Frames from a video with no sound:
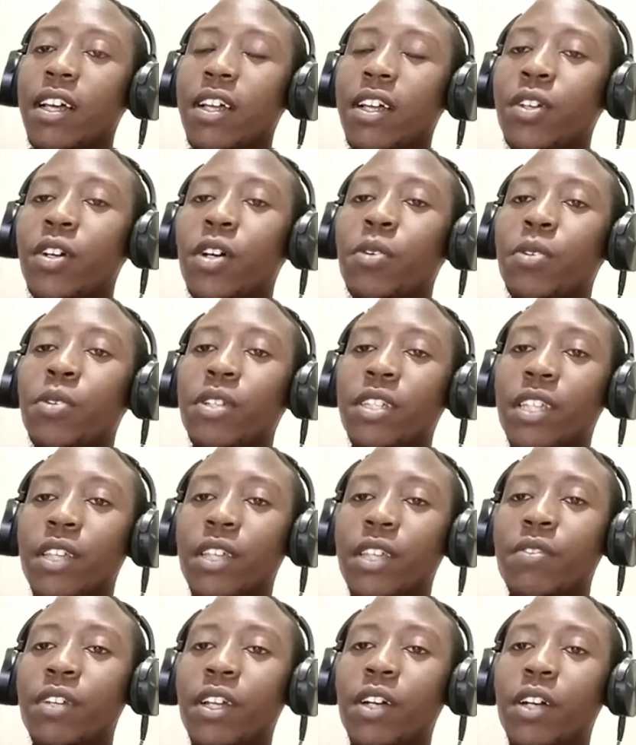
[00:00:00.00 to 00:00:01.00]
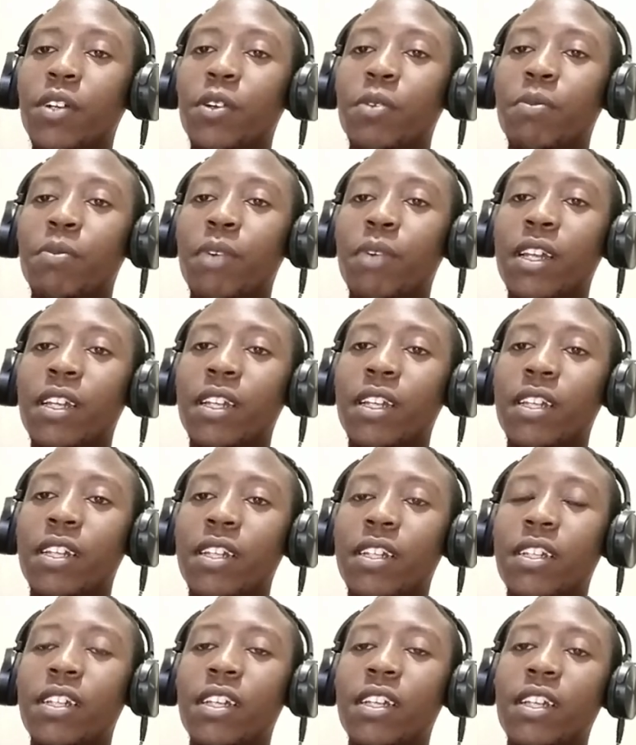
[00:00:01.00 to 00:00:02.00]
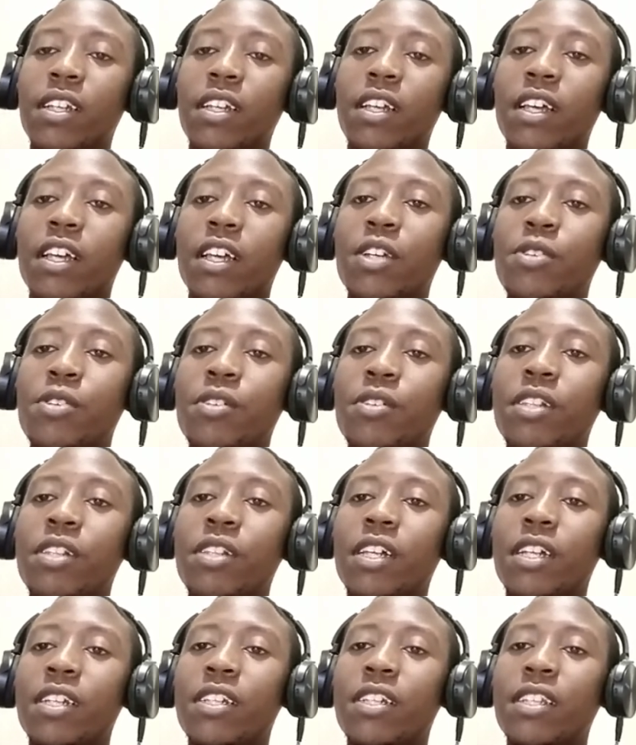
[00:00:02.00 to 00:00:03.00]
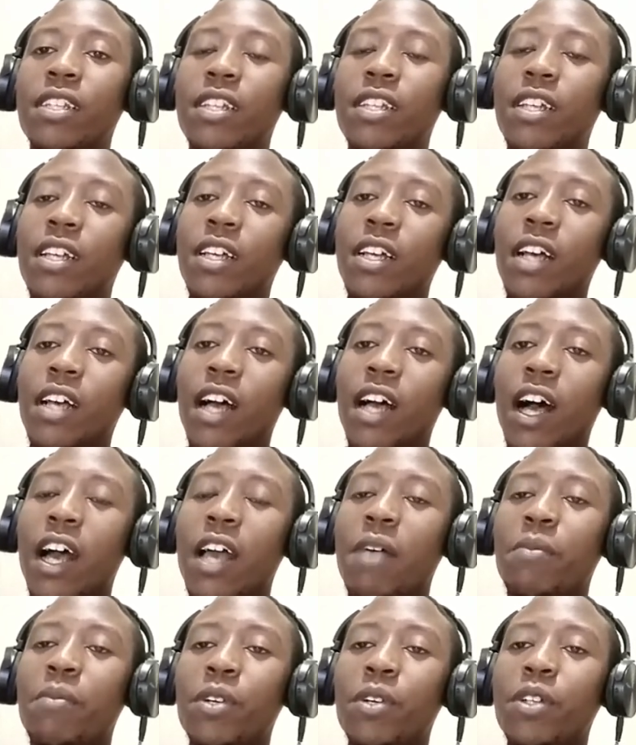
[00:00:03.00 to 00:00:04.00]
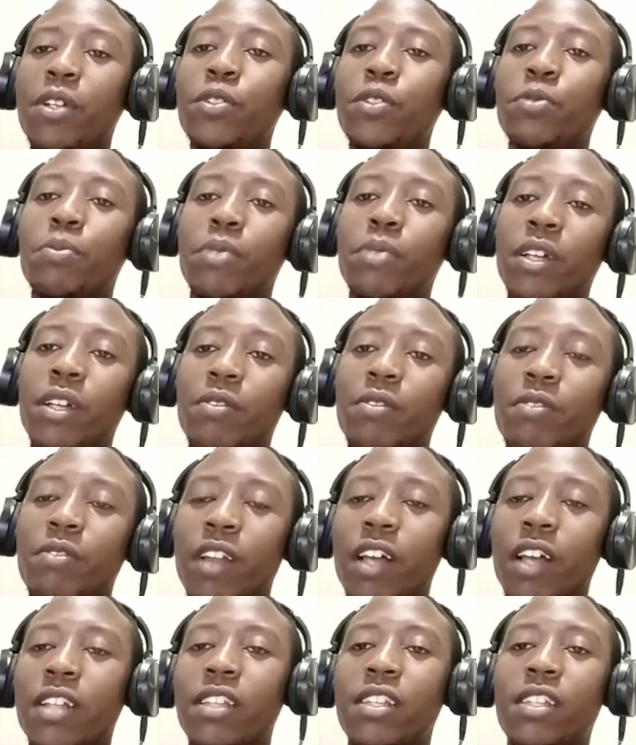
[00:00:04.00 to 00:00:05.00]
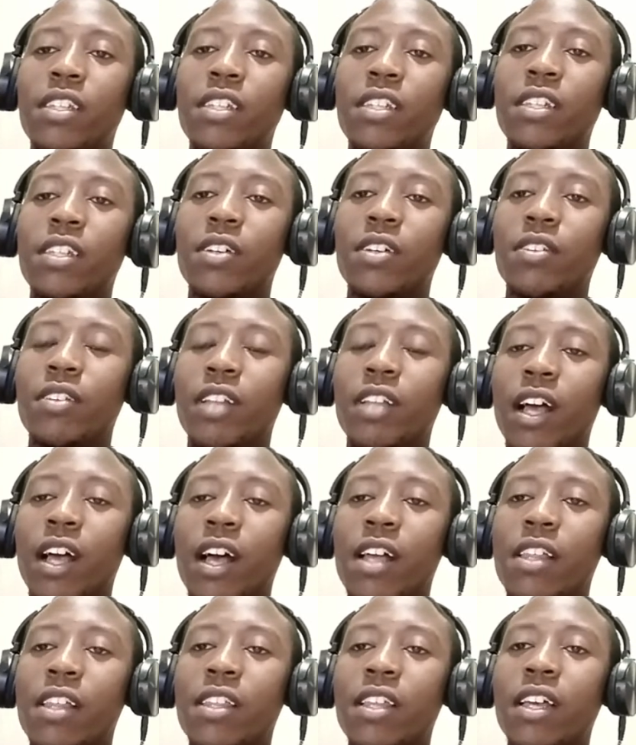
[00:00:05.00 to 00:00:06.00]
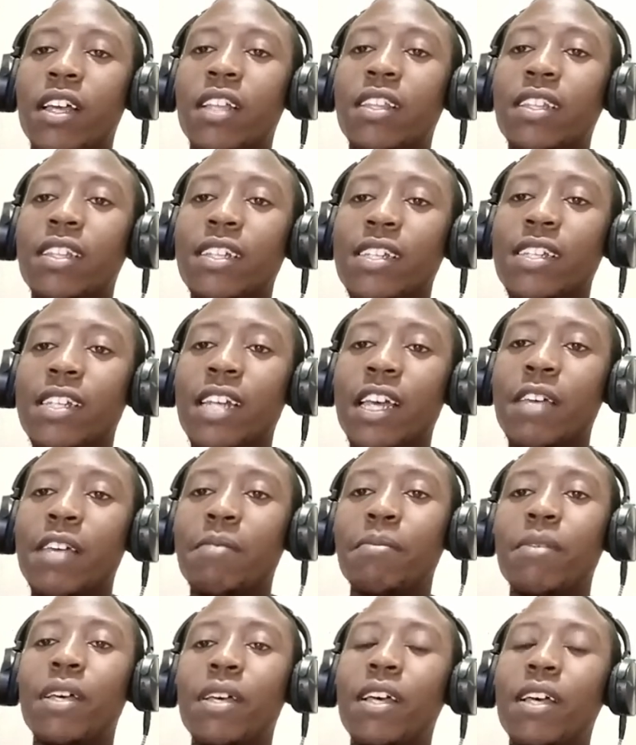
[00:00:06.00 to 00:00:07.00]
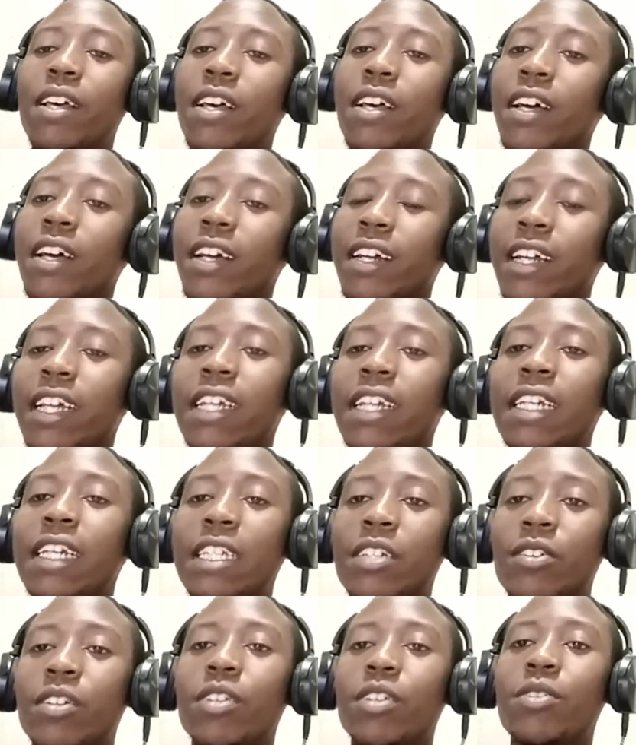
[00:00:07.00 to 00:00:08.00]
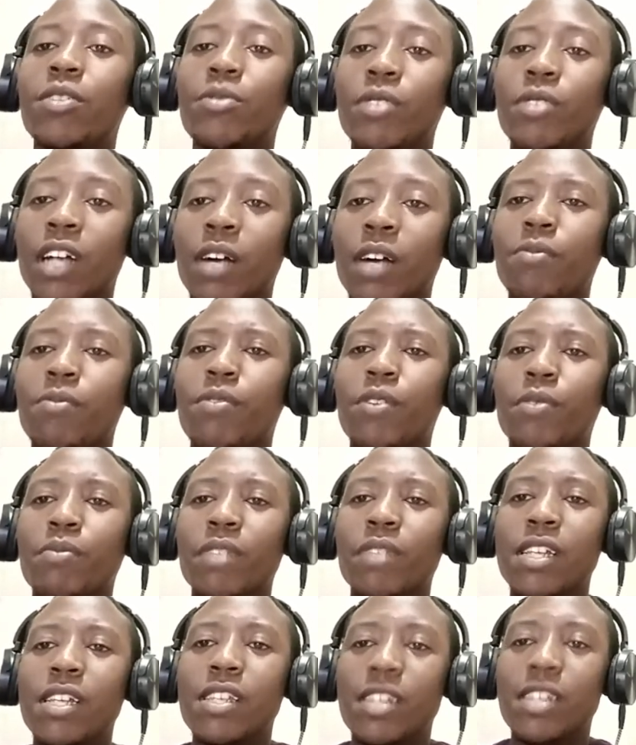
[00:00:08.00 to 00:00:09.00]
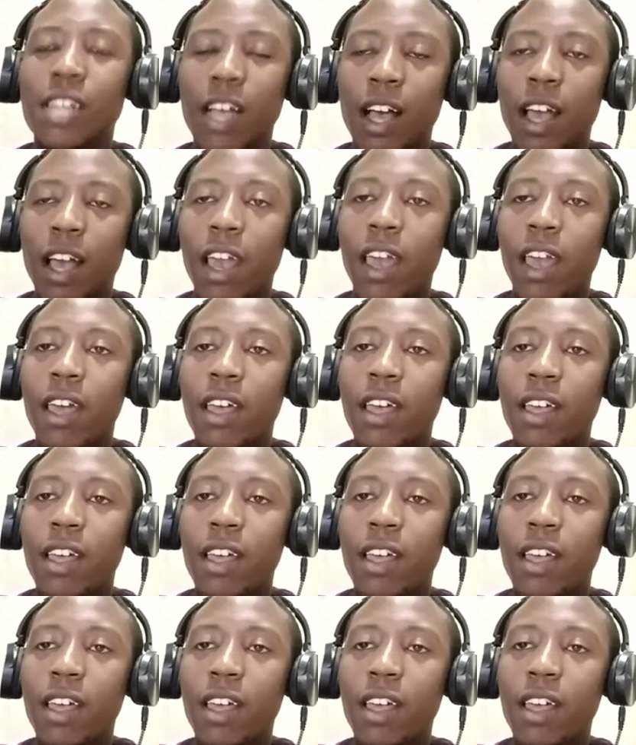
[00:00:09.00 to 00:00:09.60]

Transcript: Noah was given a command and told that I am going to bring floods on the earth. And this time, rain is going to come from the sky.